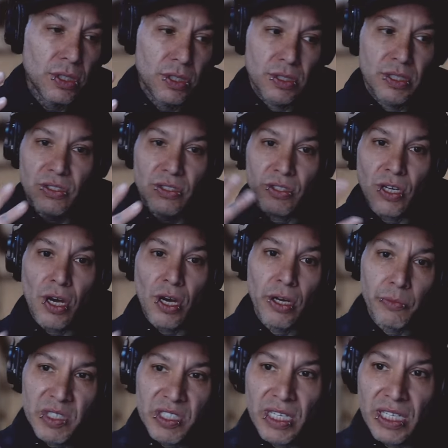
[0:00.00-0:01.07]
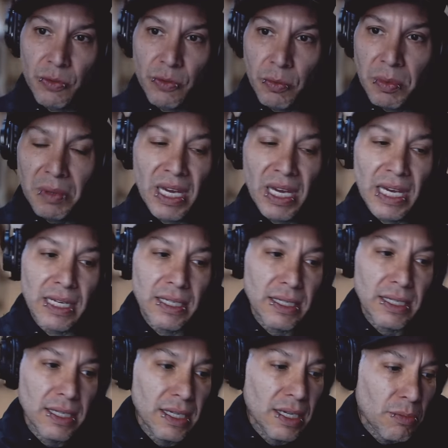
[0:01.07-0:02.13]
this song mistakes will be made
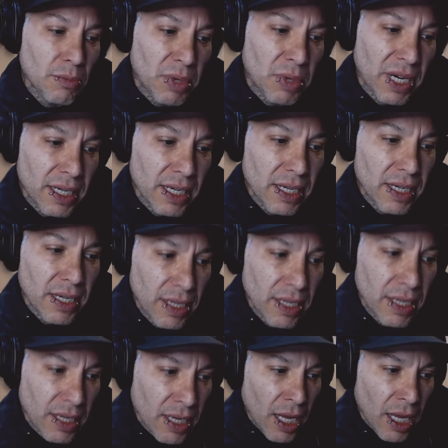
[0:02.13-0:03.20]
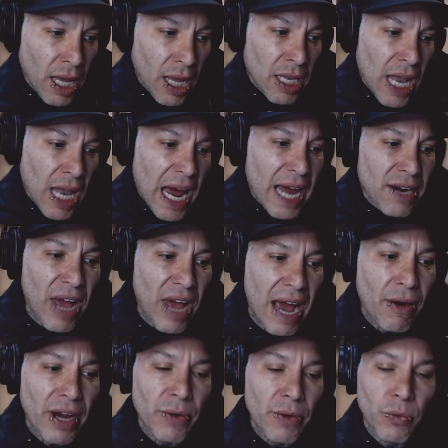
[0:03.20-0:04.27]
but uh, a lot of
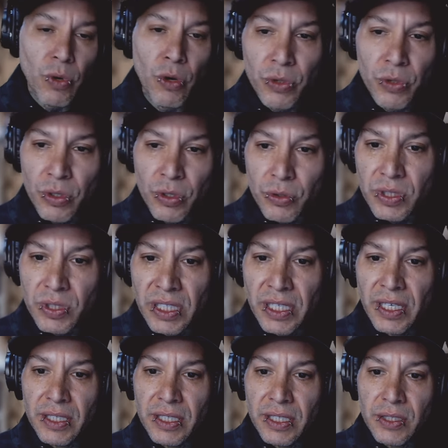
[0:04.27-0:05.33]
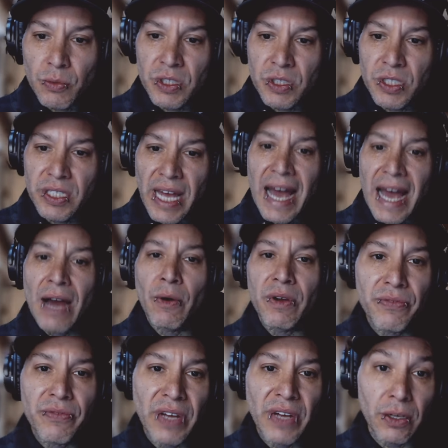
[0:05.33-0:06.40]
how I wrote those lyrics was just how it
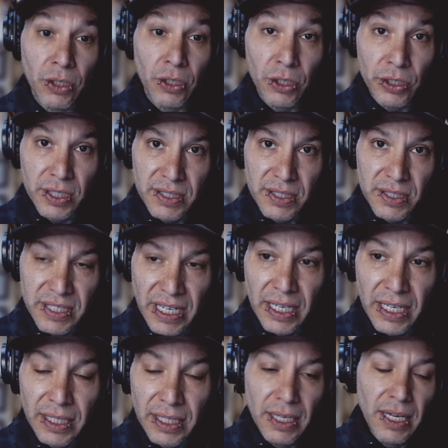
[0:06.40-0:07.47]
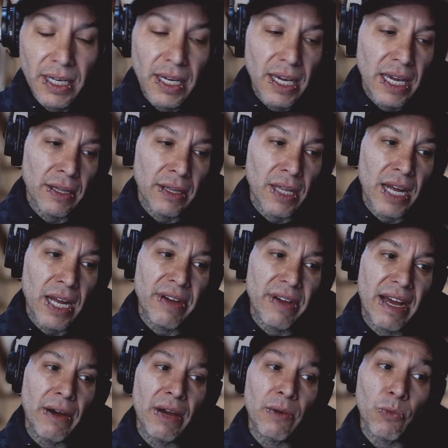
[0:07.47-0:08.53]
felt good to sing, and a lot of
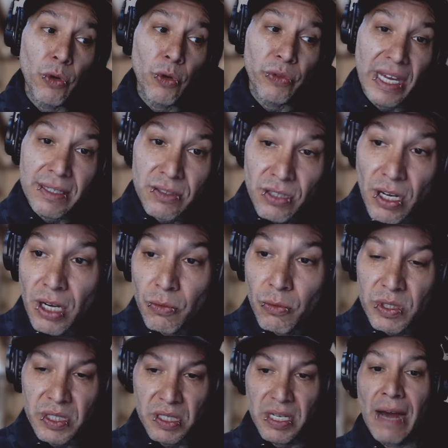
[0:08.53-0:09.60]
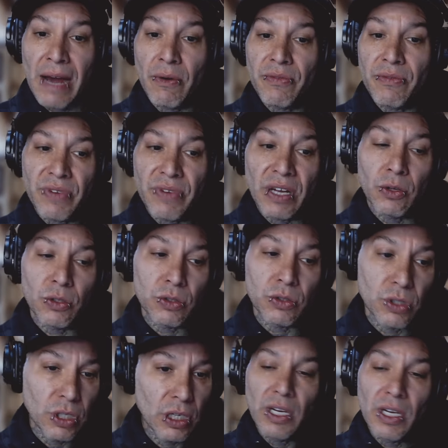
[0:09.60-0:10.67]
how I wrote that song was just how it felt.
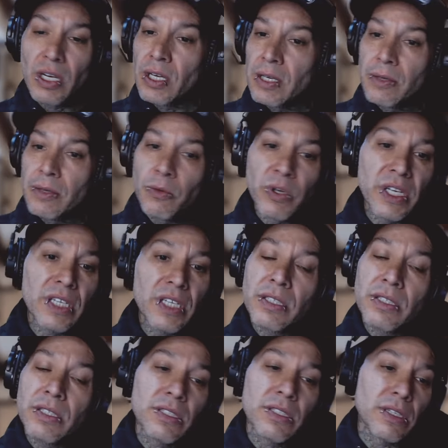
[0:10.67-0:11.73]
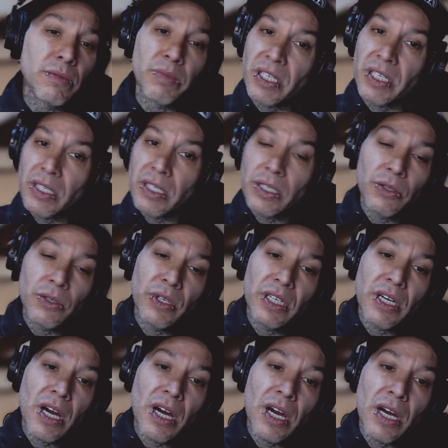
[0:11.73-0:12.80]
We choose to be who we
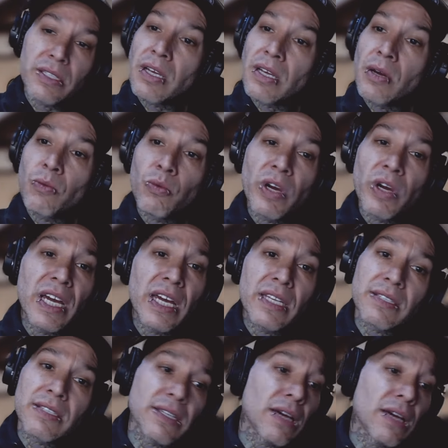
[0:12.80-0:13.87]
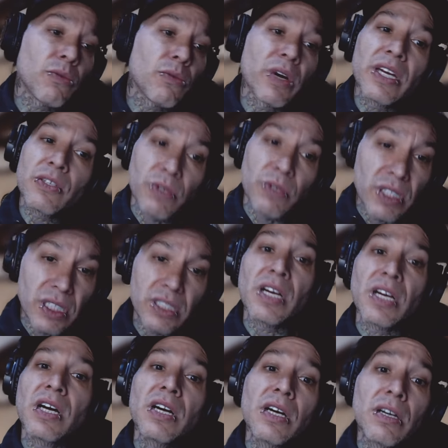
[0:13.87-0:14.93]
are in some ways, in some ways we
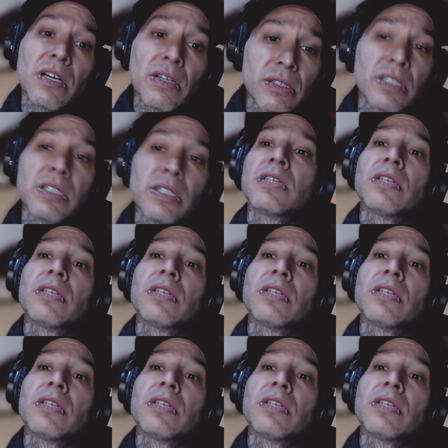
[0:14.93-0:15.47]
don't.